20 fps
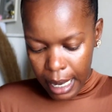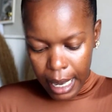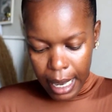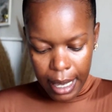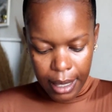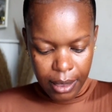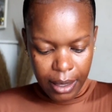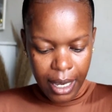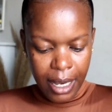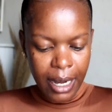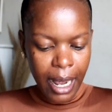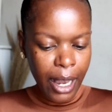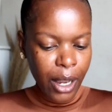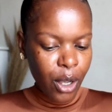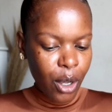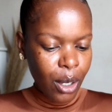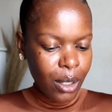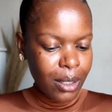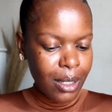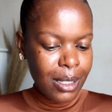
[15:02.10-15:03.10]
And then I
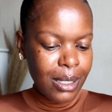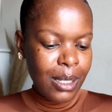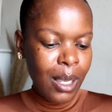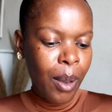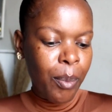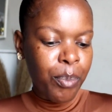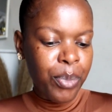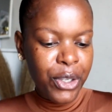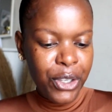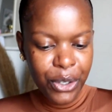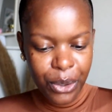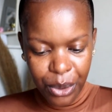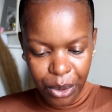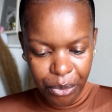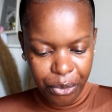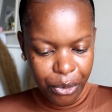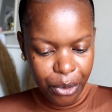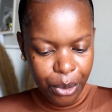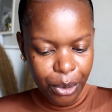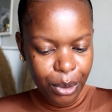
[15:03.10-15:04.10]
got this
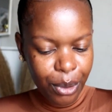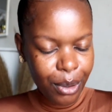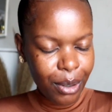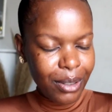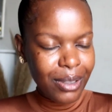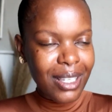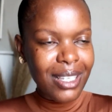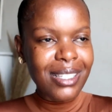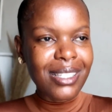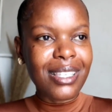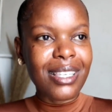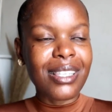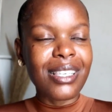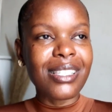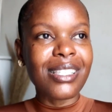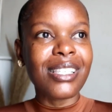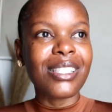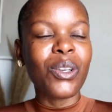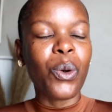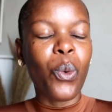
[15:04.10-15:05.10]
beautiful, this
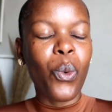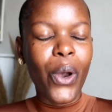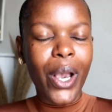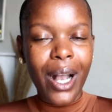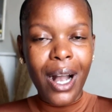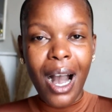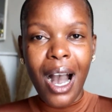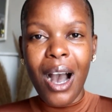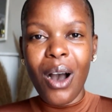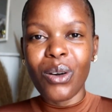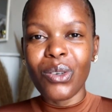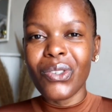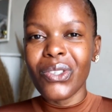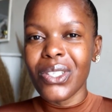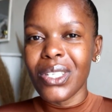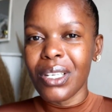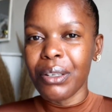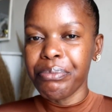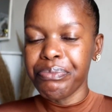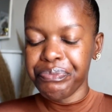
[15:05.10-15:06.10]
is a
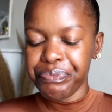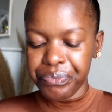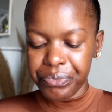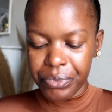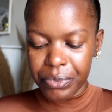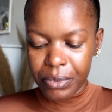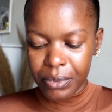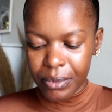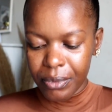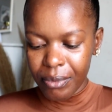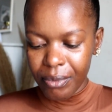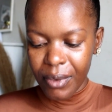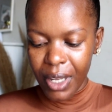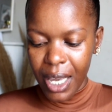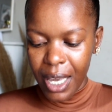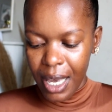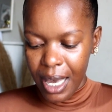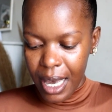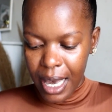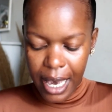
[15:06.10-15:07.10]
workout,
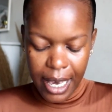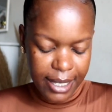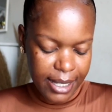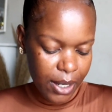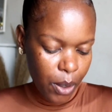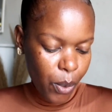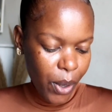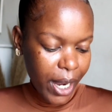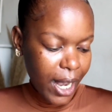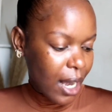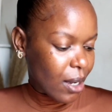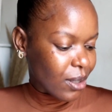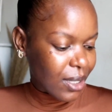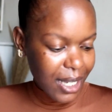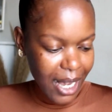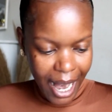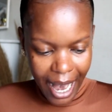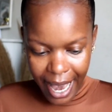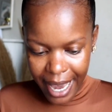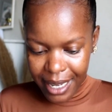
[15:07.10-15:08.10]
it's a workout
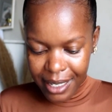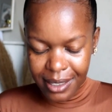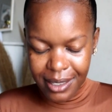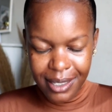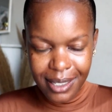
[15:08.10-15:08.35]
tight.